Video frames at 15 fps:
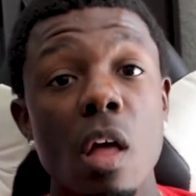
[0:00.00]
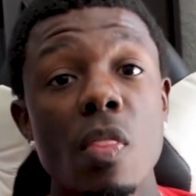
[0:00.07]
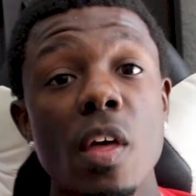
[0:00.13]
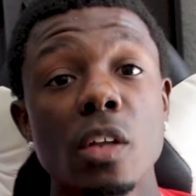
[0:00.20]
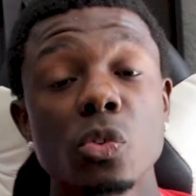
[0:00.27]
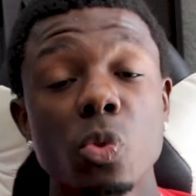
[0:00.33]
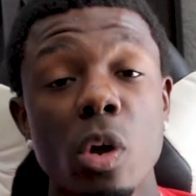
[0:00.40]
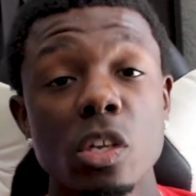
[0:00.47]

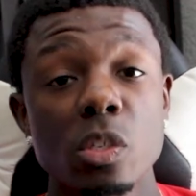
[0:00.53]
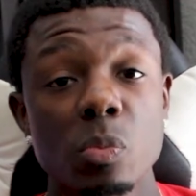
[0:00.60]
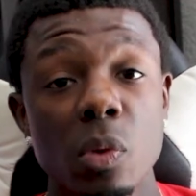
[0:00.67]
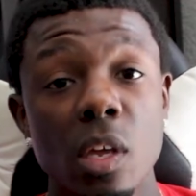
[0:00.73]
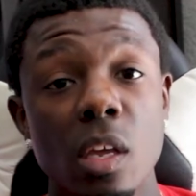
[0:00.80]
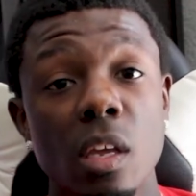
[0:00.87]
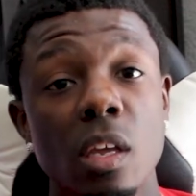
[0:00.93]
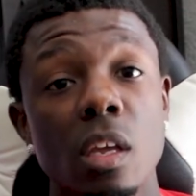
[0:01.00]
They trust
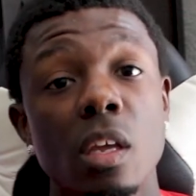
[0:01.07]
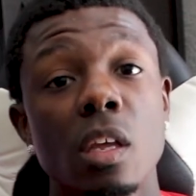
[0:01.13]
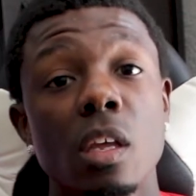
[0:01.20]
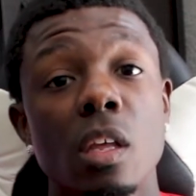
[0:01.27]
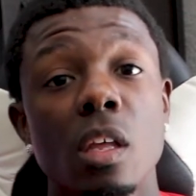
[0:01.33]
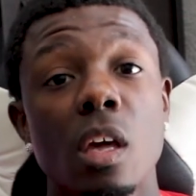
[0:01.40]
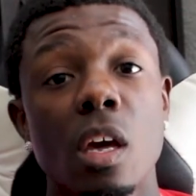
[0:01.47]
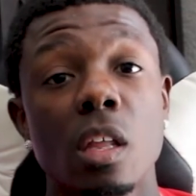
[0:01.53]
me
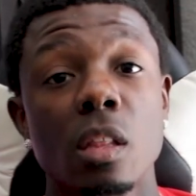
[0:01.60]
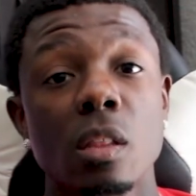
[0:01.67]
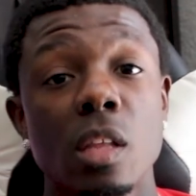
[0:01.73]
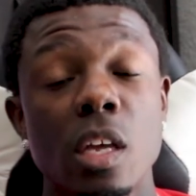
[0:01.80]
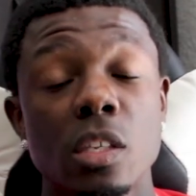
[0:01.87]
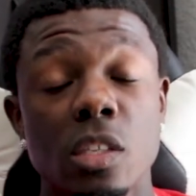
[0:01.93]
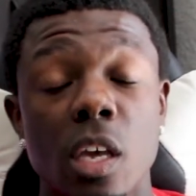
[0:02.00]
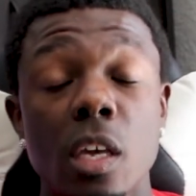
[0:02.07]
and
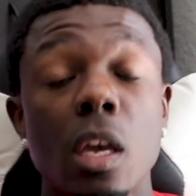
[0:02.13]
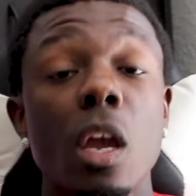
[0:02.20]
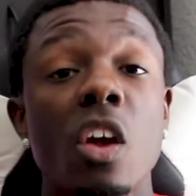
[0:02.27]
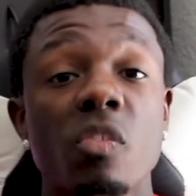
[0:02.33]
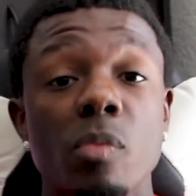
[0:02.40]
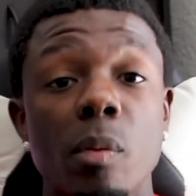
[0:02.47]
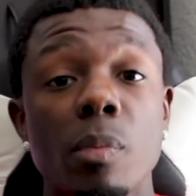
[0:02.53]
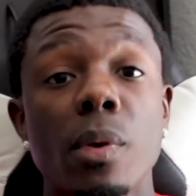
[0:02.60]
they take care
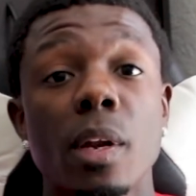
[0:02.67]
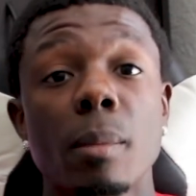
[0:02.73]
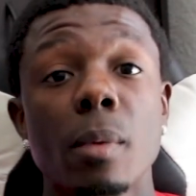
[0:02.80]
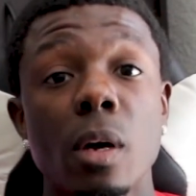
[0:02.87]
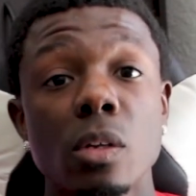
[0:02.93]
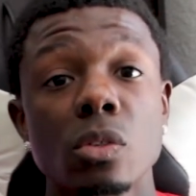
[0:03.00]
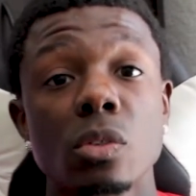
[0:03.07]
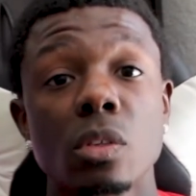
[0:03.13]
of me pretty
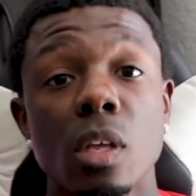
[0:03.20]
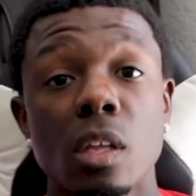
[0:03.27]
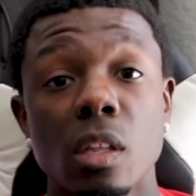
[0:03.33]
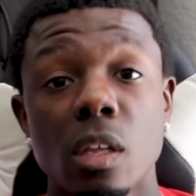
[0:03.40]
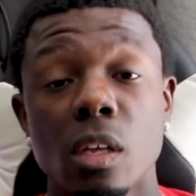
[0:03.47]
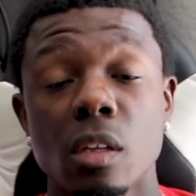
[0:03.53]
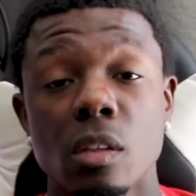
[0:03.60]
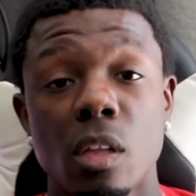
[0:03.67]
much.